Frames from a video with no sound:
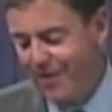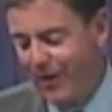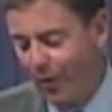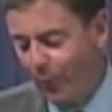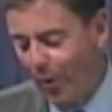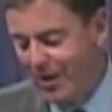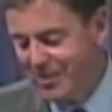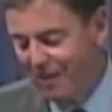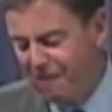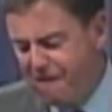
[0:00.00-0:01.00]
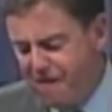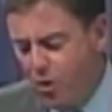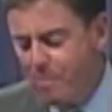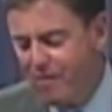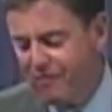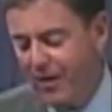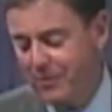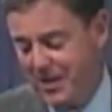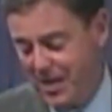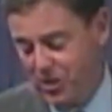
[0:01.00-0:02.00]
there was a firmer
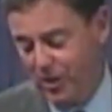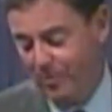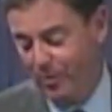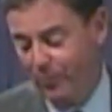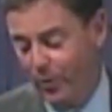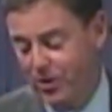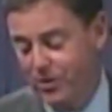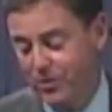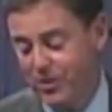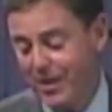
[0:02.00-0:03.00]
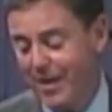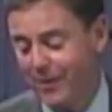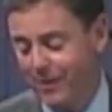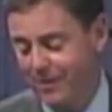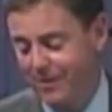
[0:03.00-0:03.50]
foundation upon which to sail,